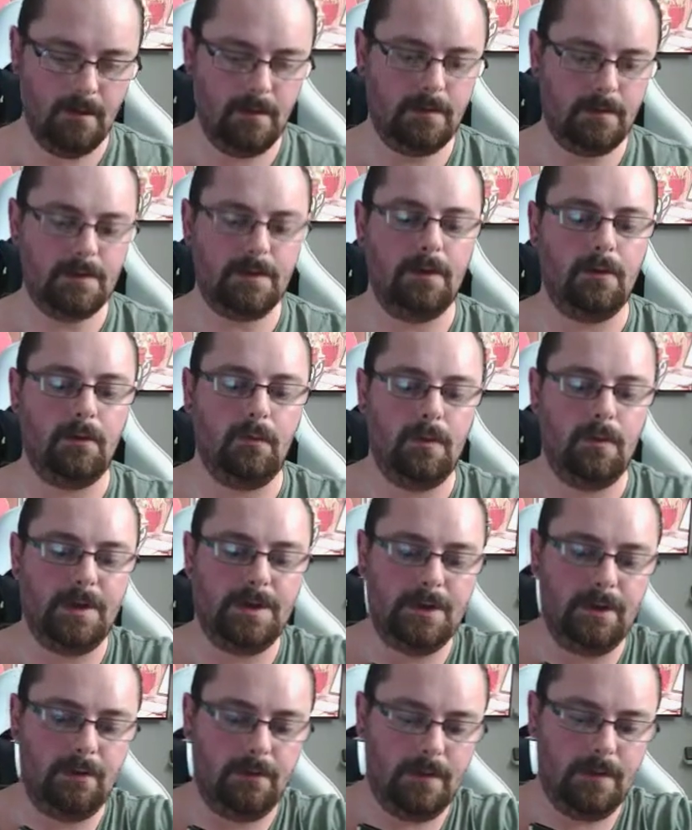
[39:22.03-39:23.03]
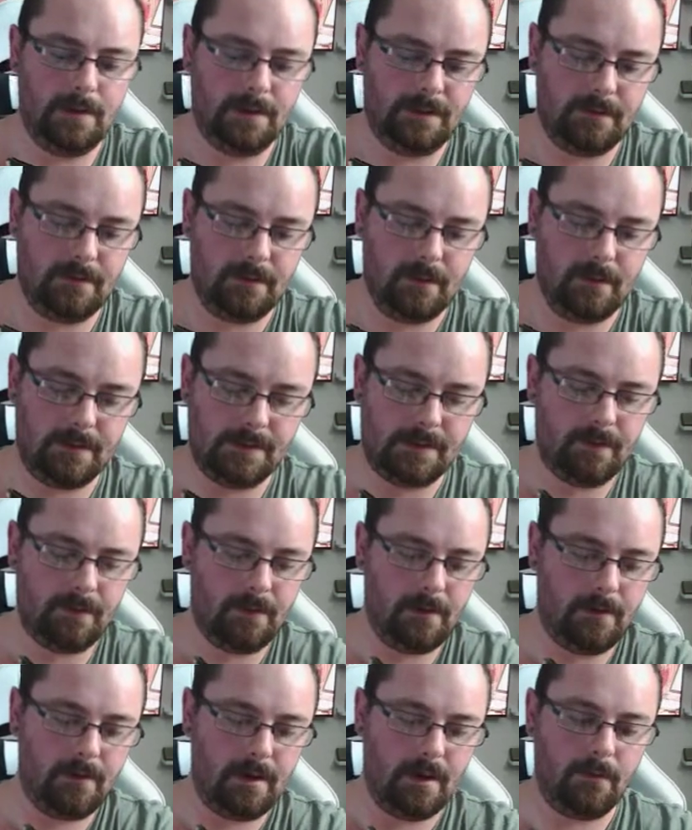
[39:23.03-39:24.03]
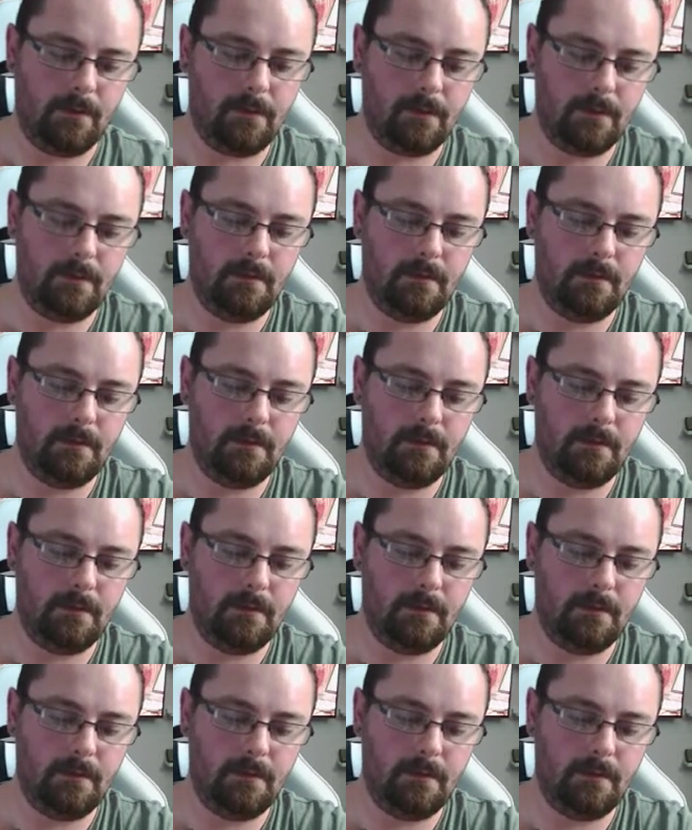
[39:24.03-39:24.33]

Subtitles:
Just have one or two that are out.